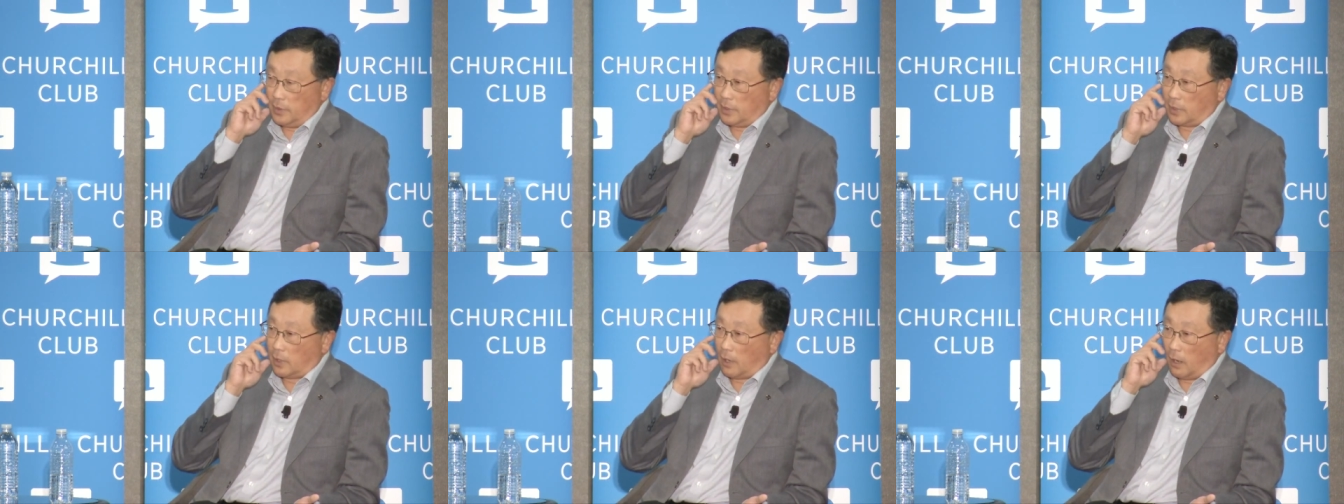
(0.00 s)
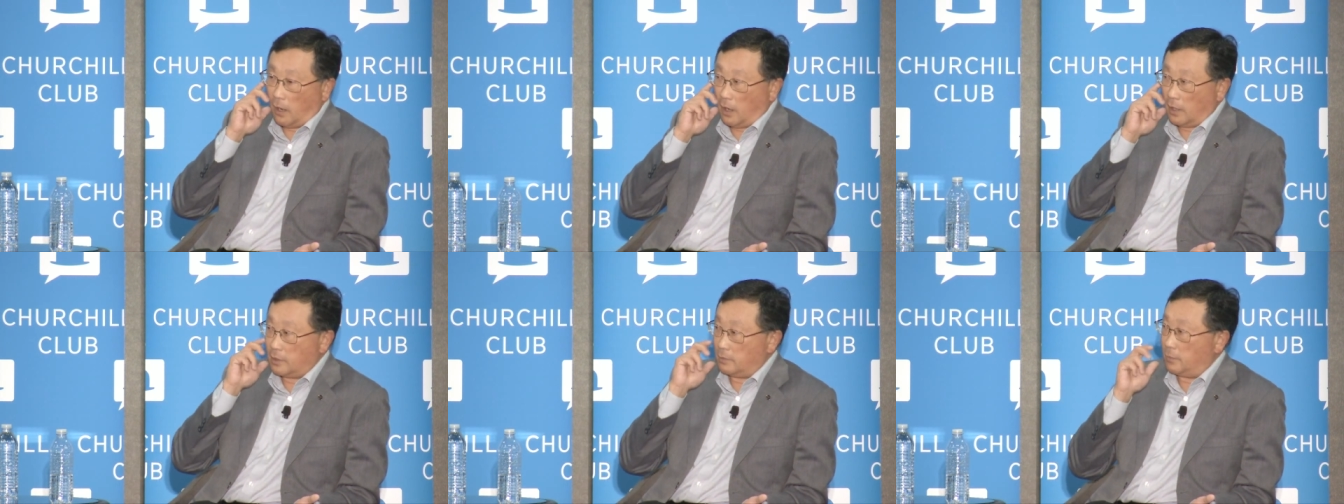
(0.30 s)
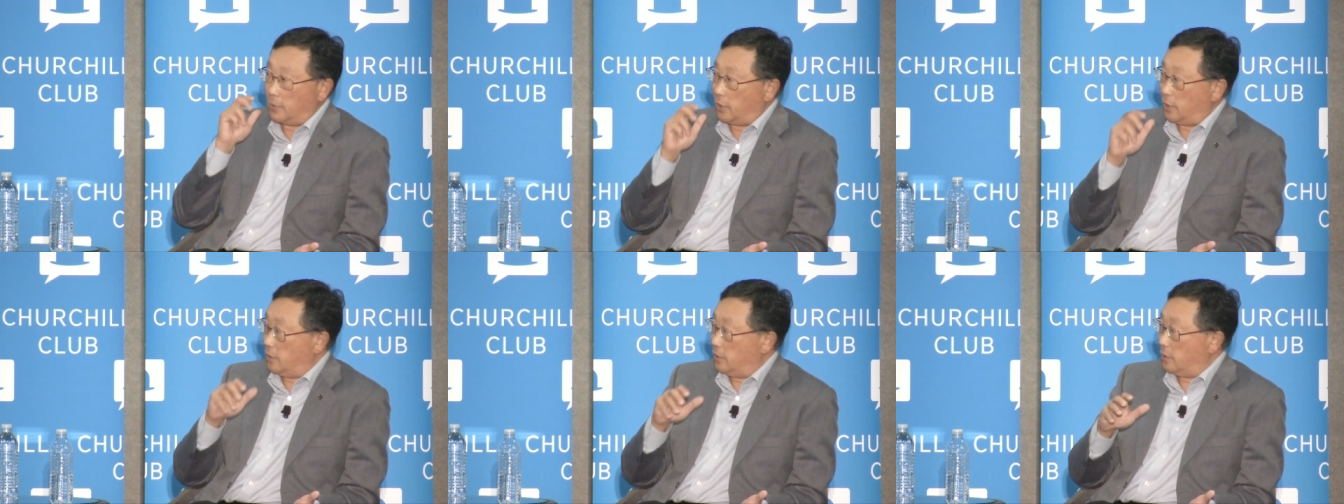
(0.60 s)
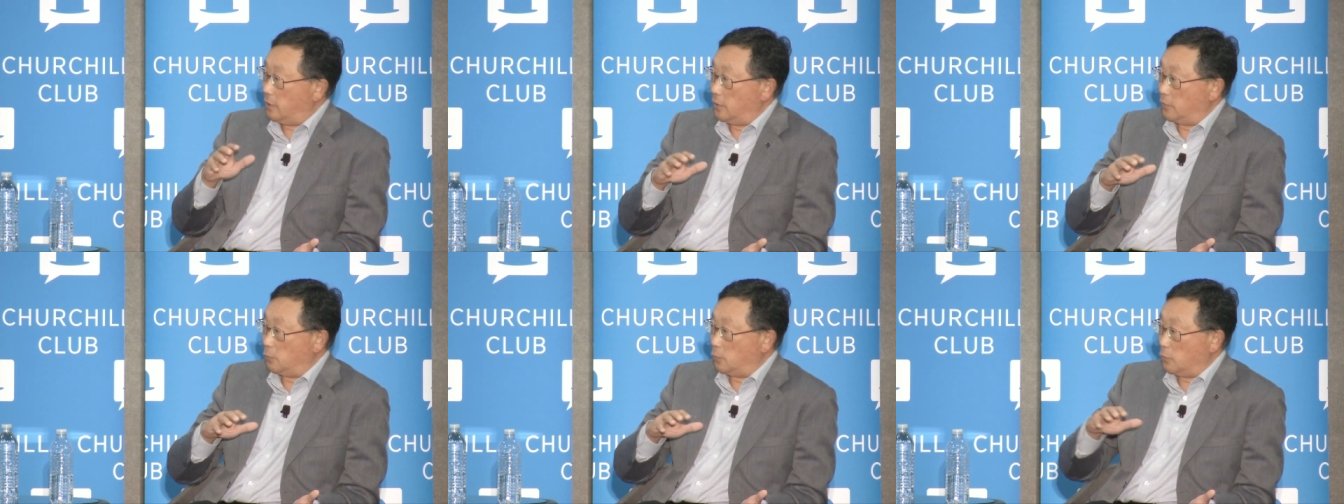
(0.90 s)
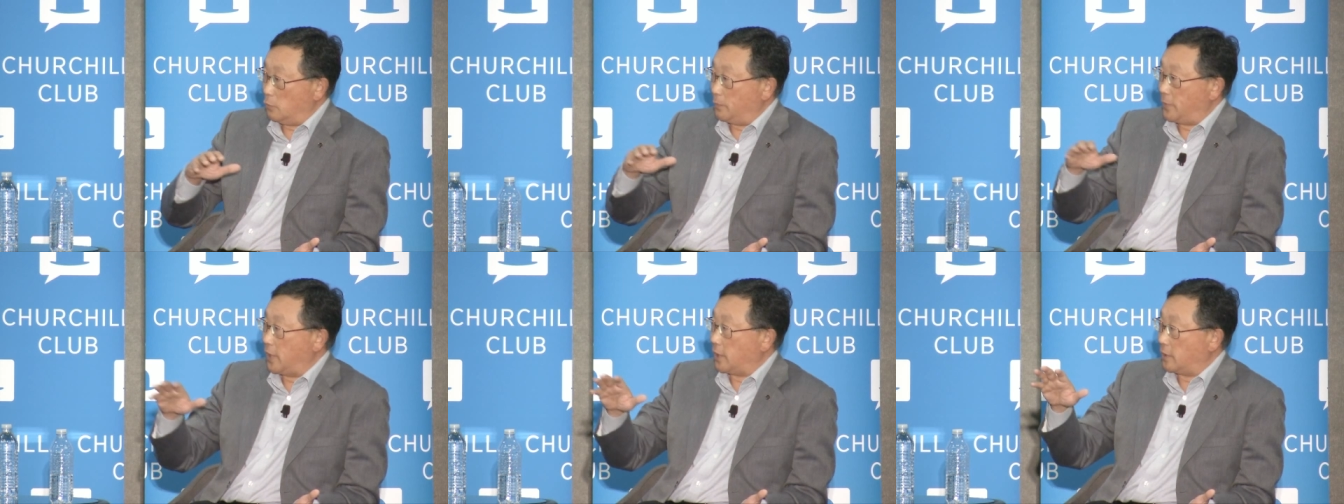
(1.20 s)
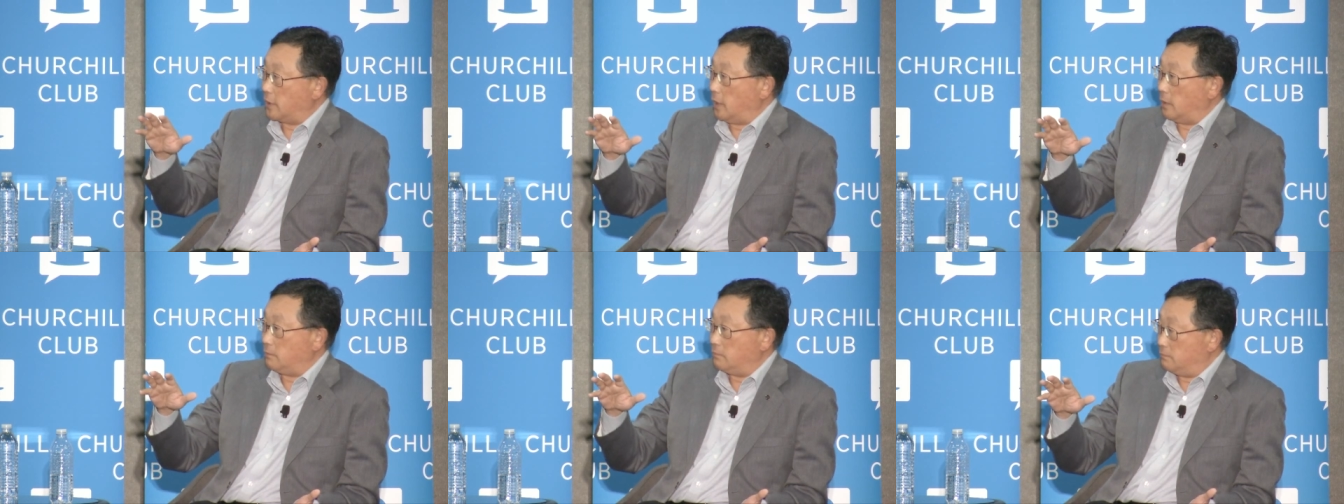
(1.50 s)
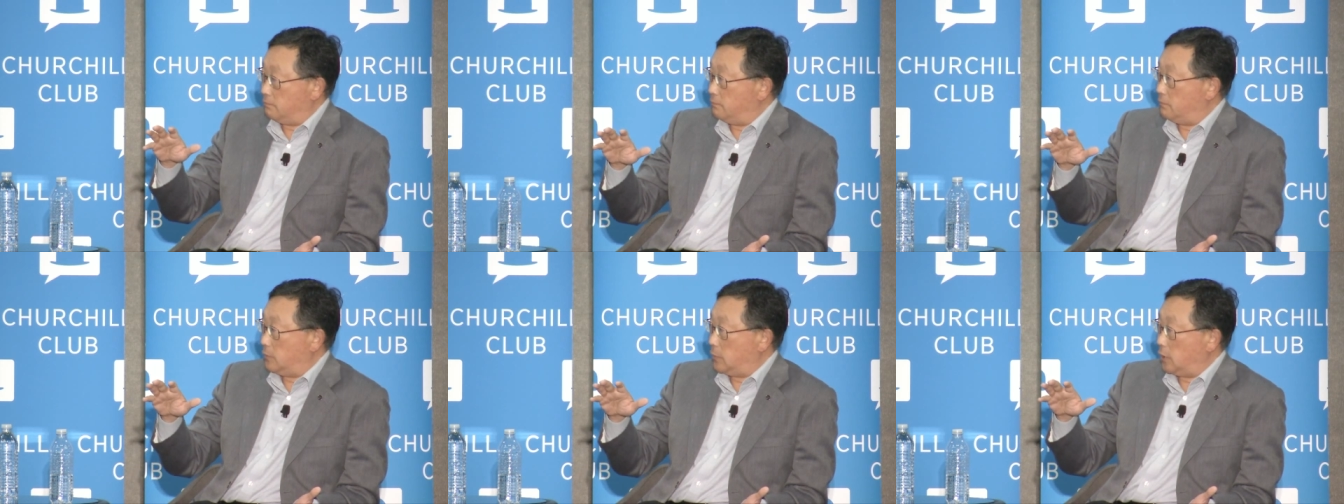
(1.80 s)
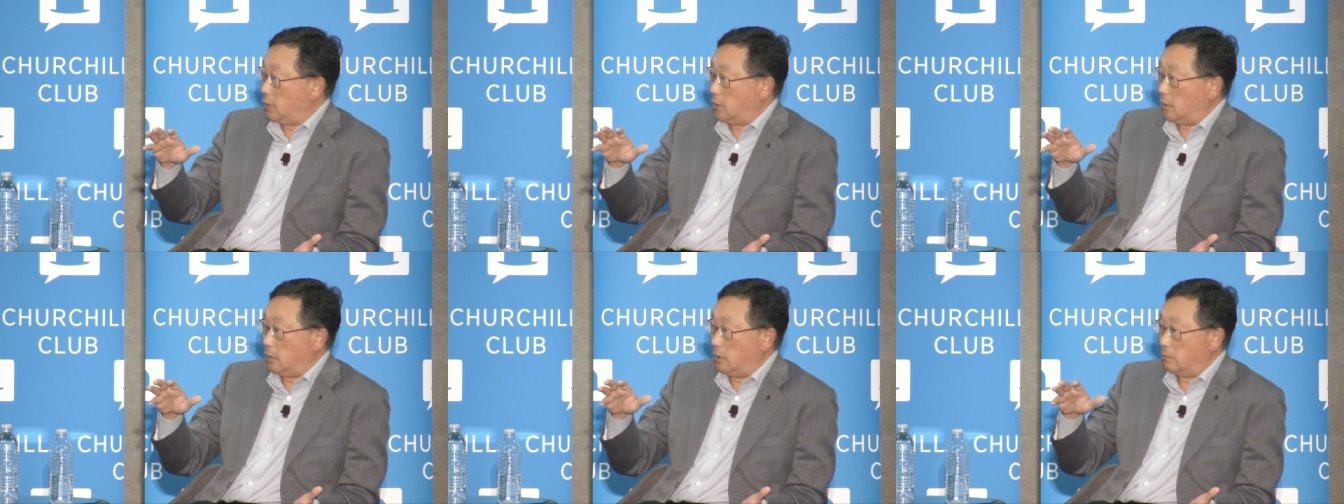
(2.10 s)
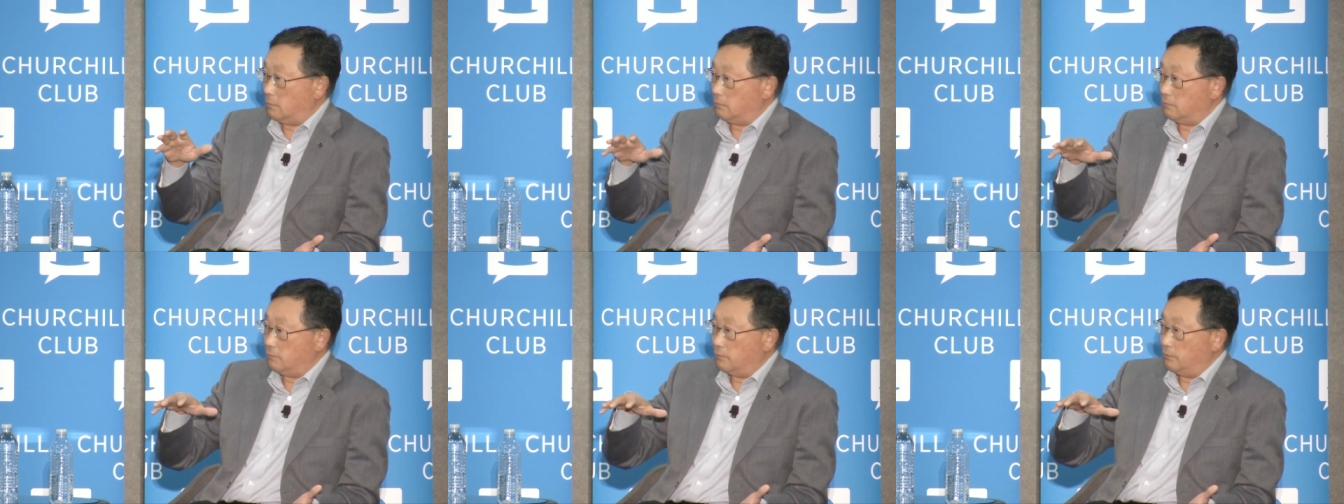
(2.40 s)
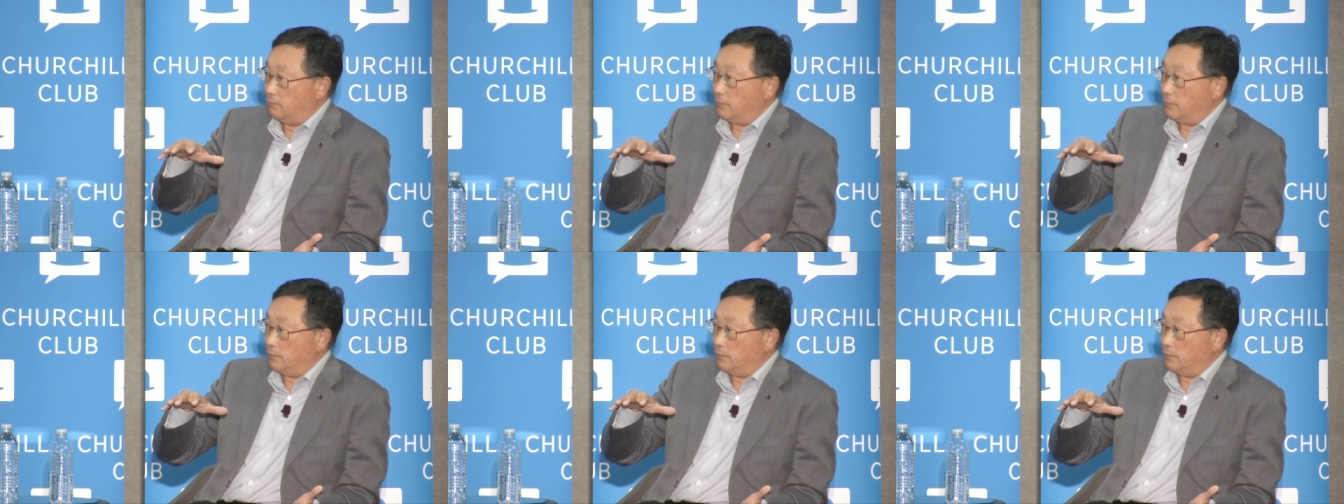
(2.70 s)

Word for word: economy it will pick up, um,